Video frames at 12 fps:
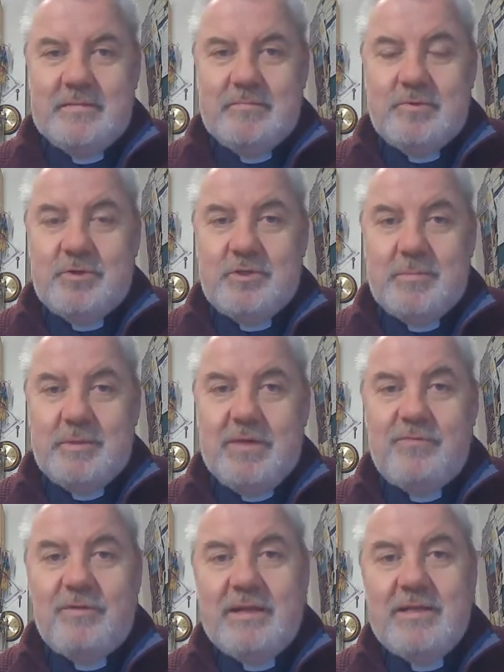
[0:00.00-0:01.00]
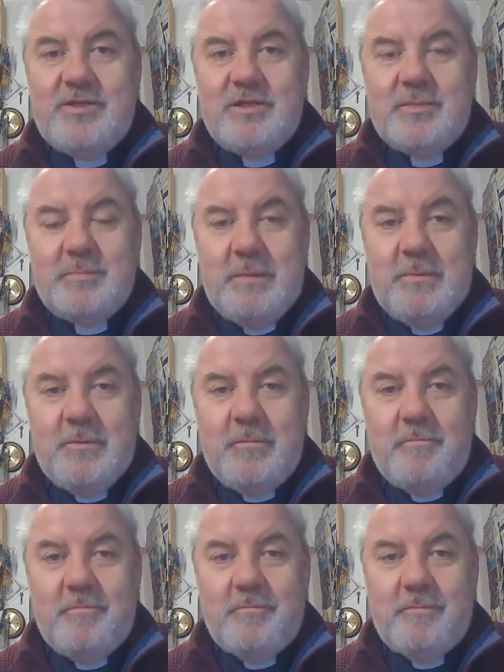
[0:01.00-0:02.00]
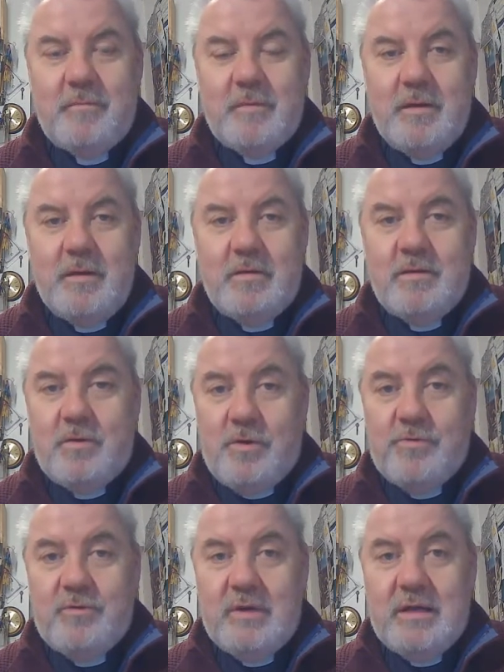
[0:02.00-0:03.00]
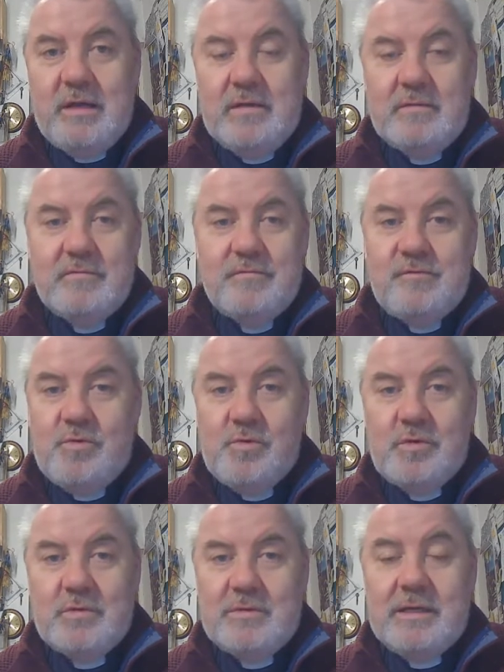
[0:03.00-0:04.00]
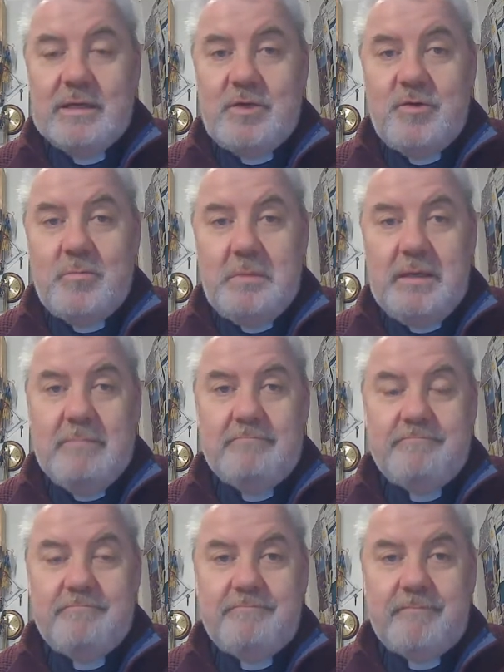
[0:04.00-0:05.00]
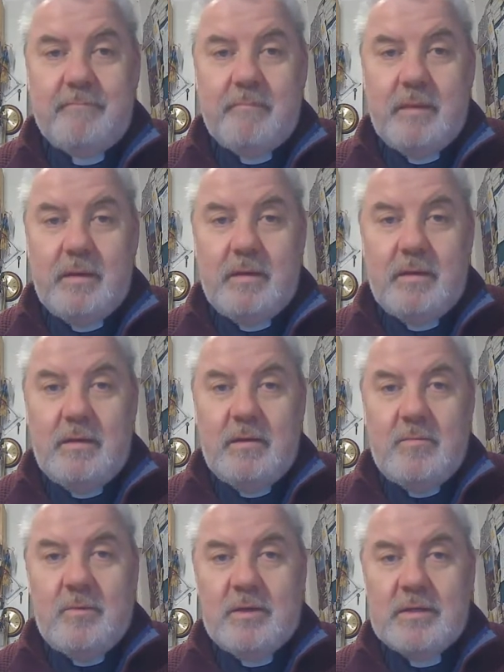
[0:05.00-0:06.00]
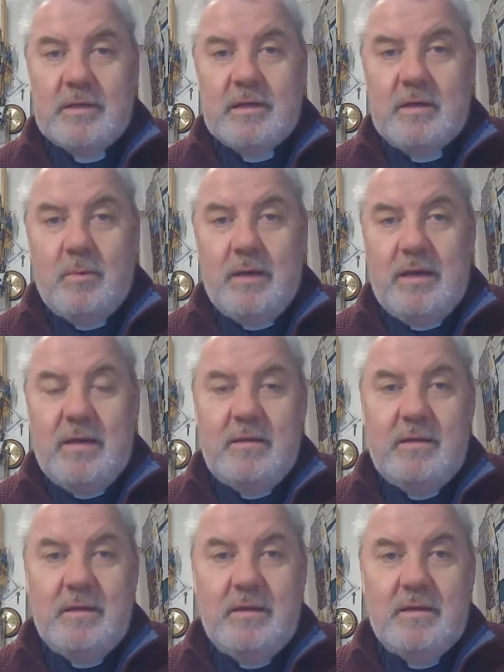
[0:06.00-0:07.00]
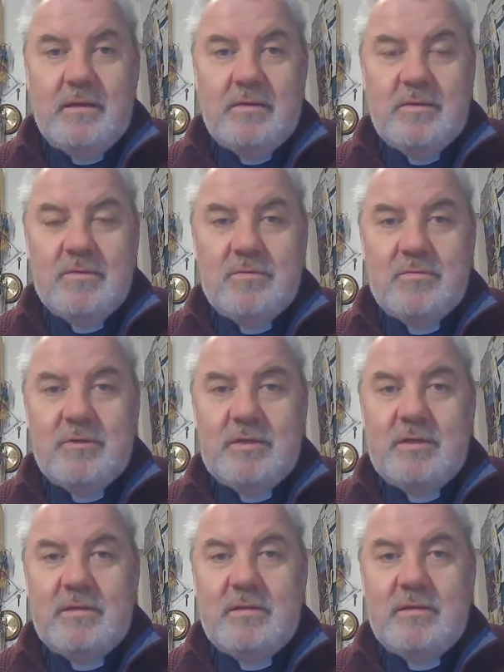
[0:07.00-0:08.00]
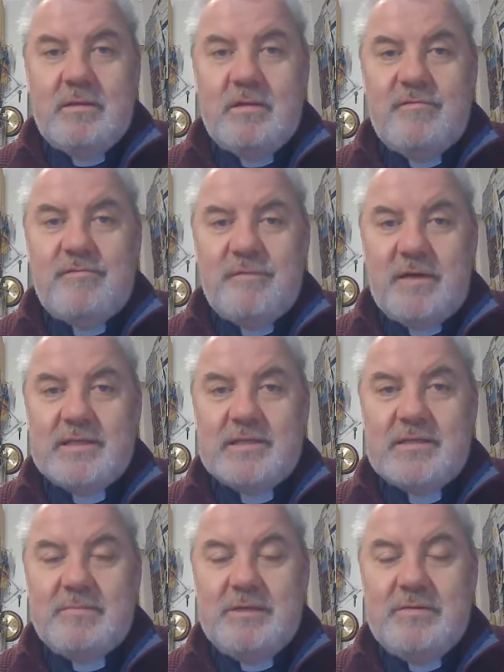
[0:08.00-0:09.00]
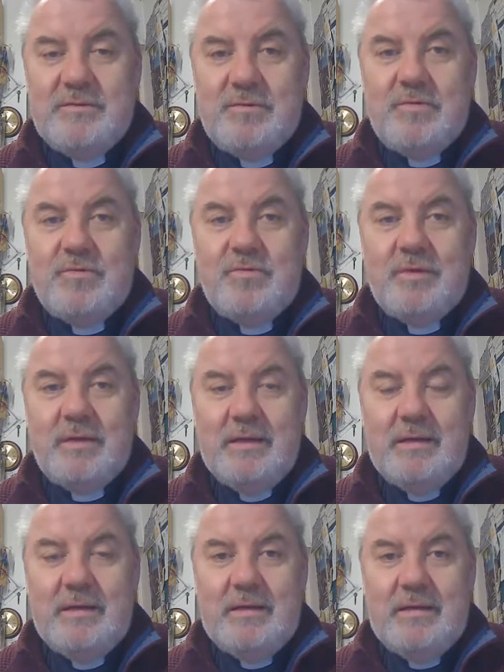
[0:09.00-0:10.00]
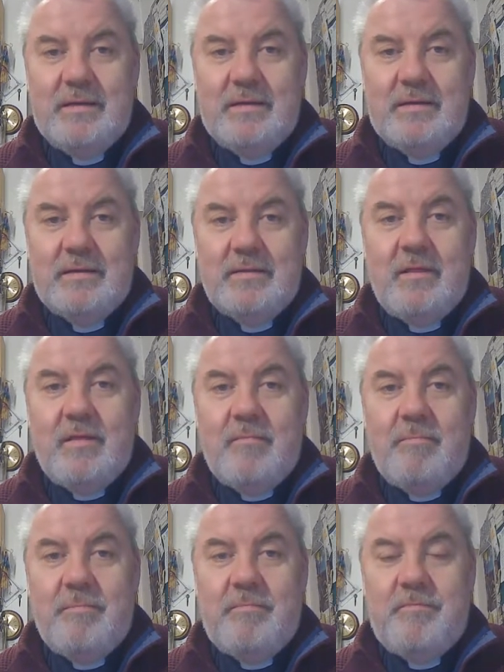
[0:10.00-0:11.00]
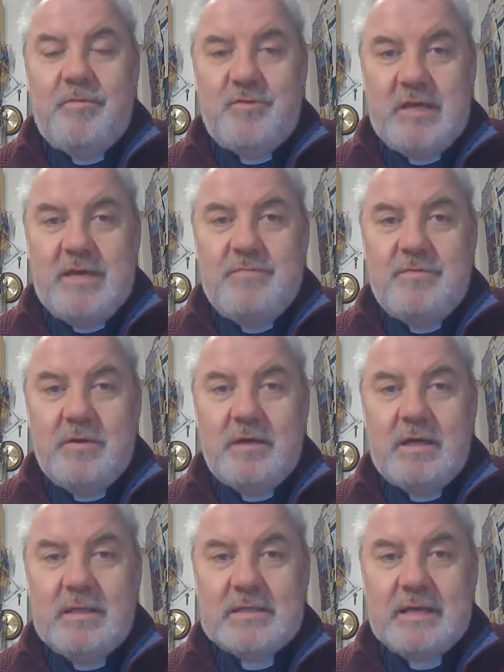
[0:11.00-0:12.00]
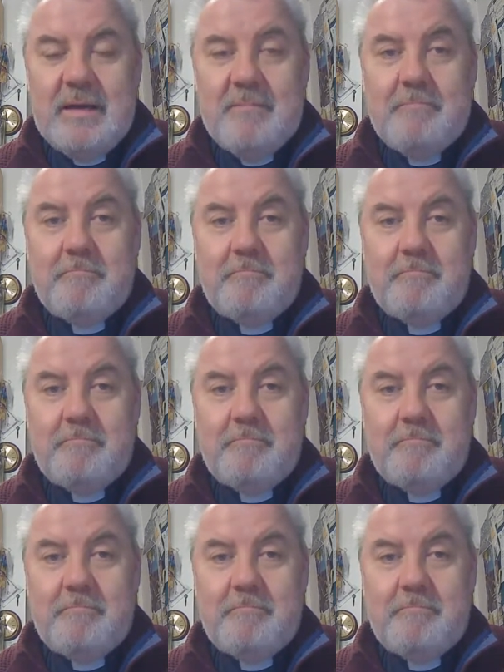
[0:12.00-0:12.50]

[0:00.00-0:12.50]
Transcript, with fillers: possibly religious people. They're ordinary folk like you and me, working away when they're first to be told that the Saviour has come.